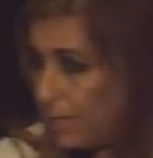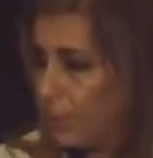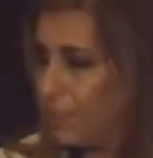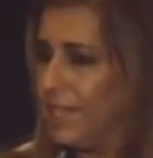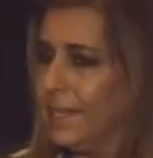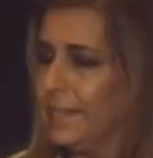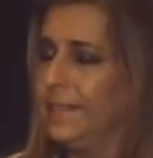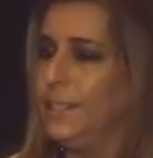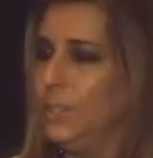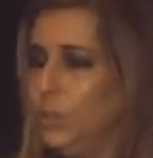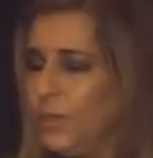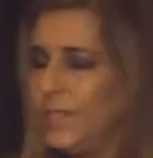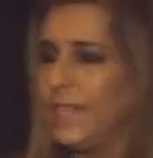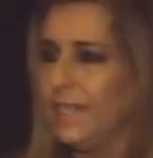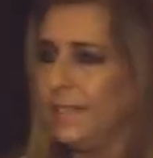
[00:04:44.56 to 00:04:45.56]
are looking at the
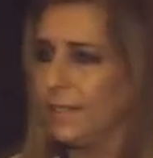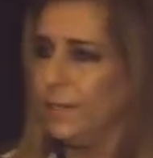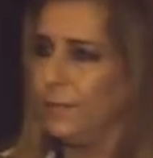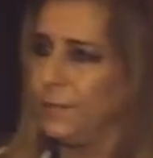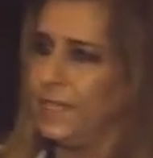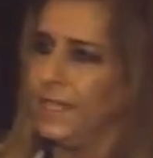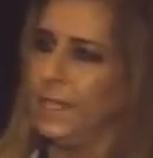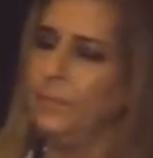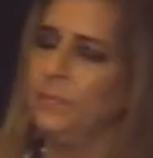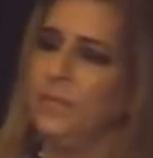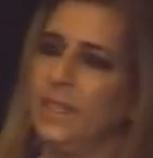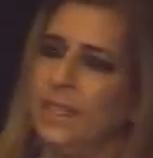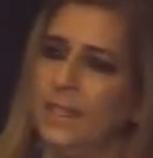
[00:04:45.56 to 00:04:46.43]
use case of the